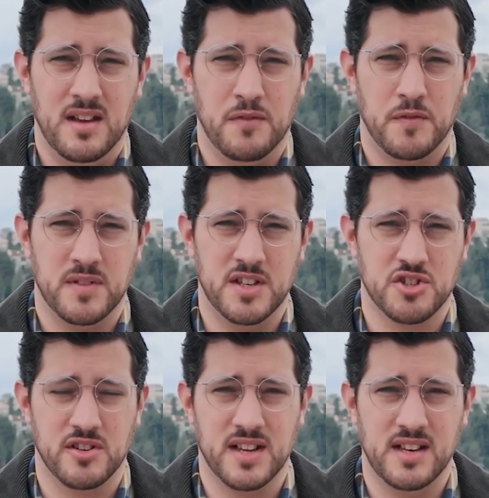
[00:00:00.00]
if the
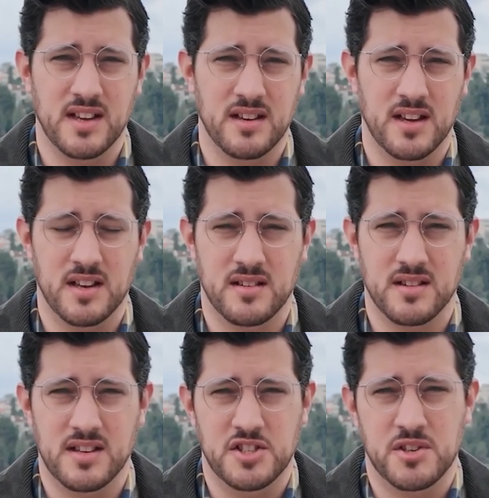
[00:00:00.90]
Jordanian
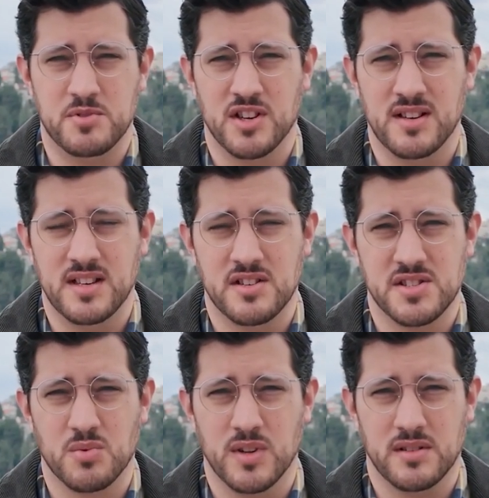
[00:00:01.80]
and Egyptian
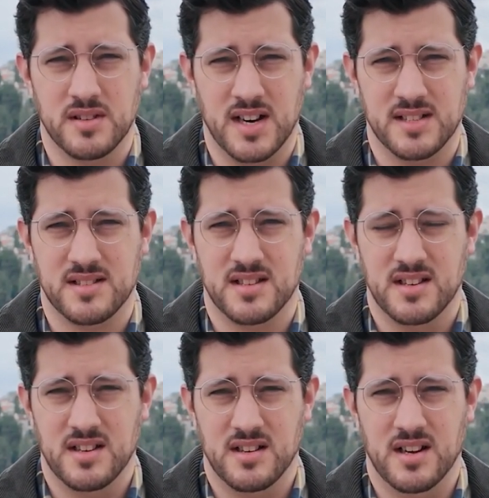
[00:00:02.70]
leaders will not
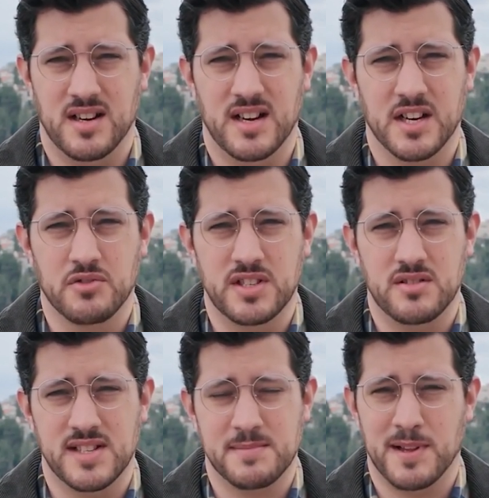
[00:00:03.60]
agree
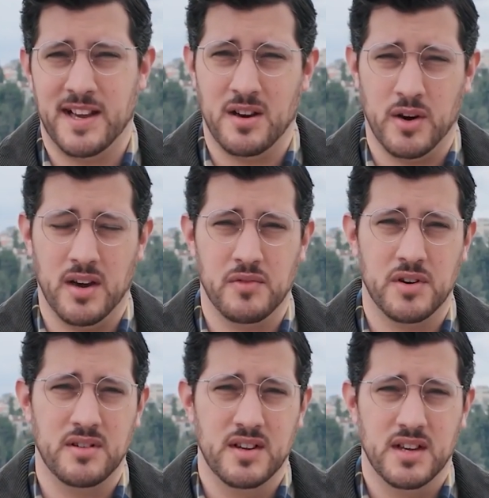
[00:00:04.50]
to his plan.
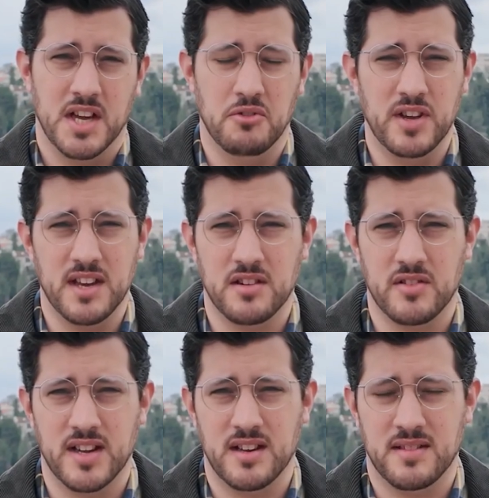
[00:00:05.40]
However, he
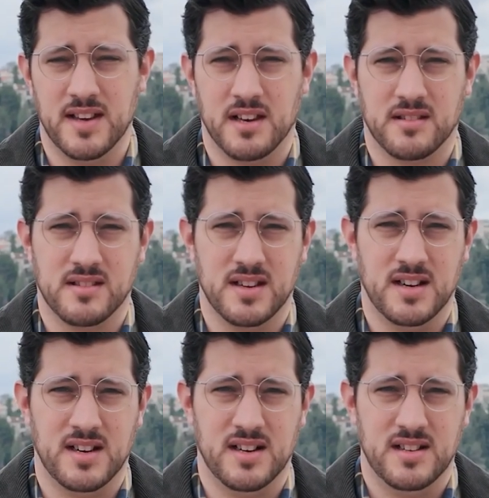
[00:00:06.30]
reiterated
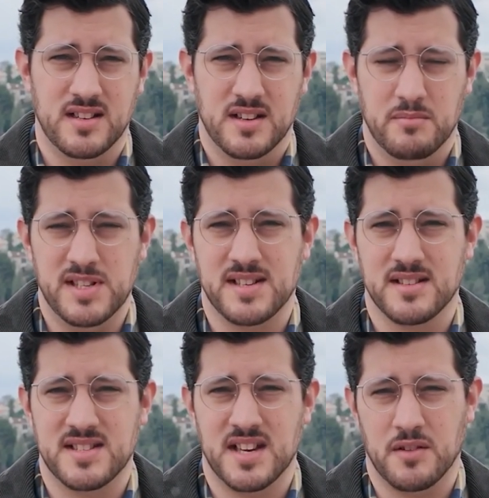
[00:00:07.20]
that
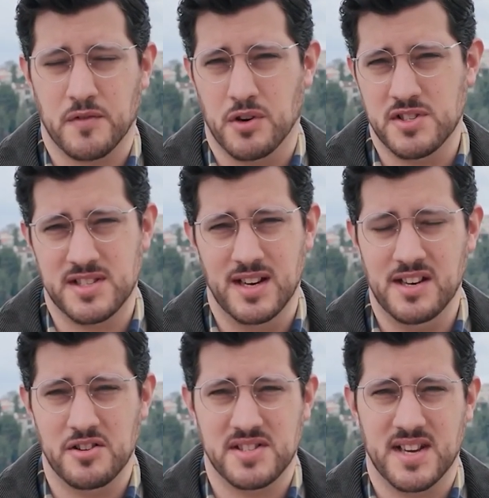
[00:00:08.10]
basically said, of course, the
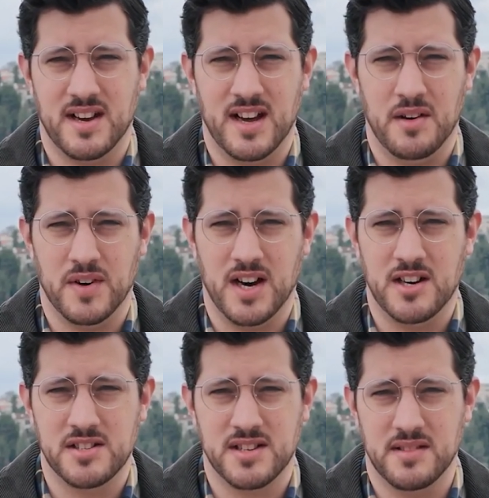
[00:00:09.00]
leaders have a
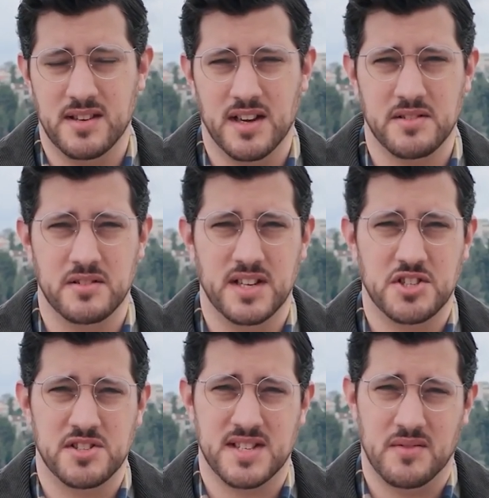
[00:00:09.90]
heart and the other
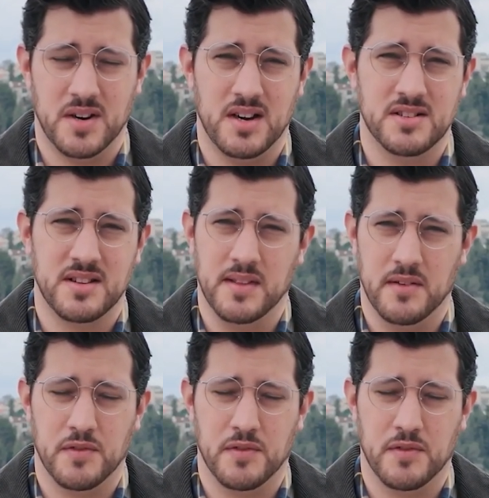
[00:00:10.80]
nations have a heart, and